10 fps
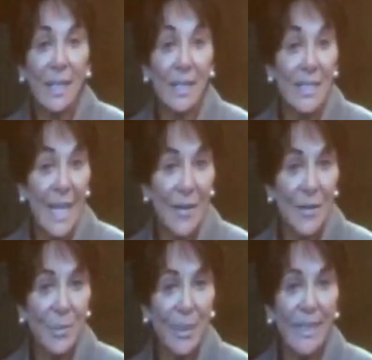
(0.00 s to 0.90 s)

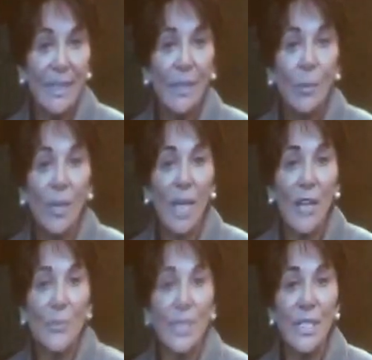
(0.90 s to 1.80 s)
undoubtedly,
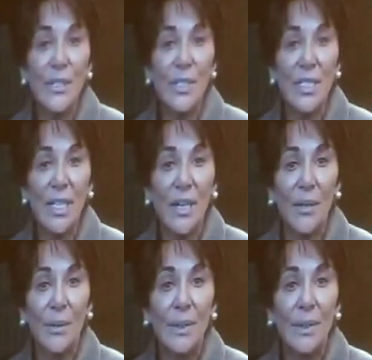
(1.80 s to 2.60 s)
100 years ago.